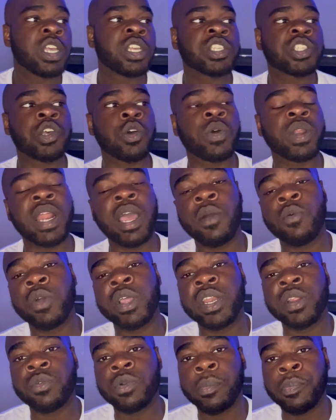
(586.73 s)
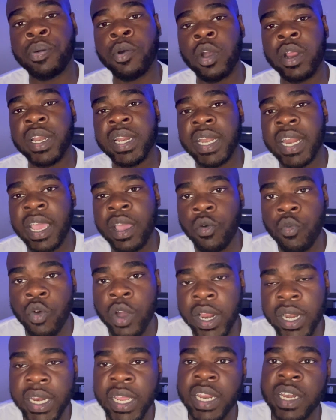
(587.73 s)
So when I went and reported that
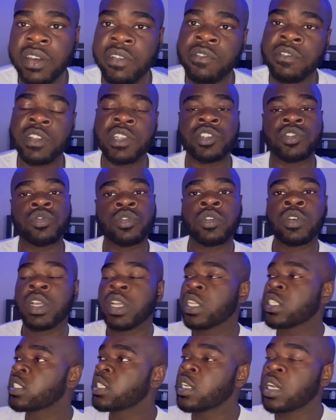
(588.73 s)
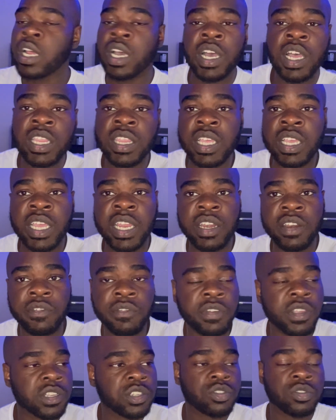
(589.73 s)
one individual to the other
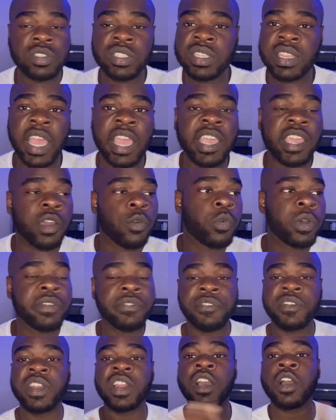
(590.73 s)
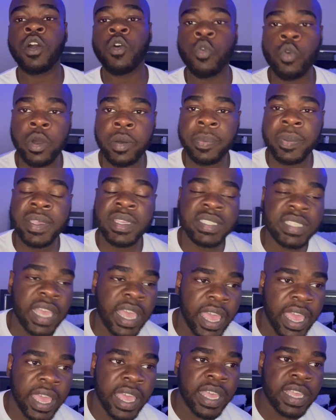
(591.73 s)
individuals thinking we finna go whoop his
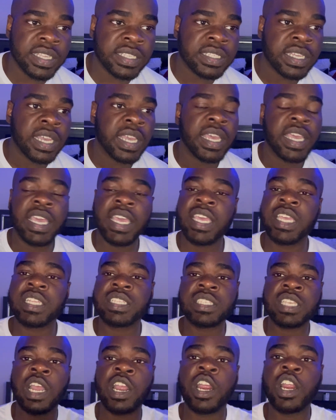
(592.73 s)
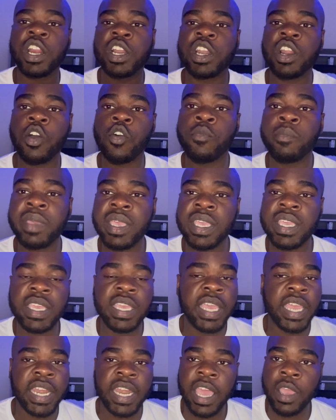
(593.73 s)
ass, it turned on
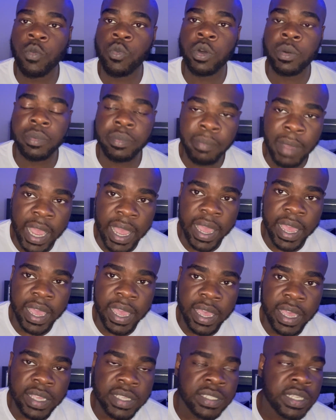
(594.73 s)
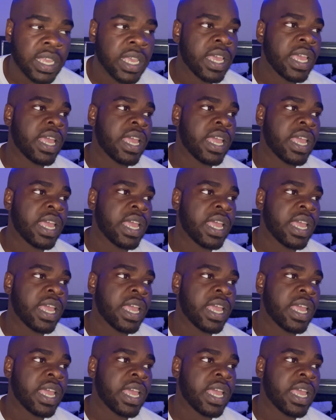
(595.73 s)
me and they whooped my ass.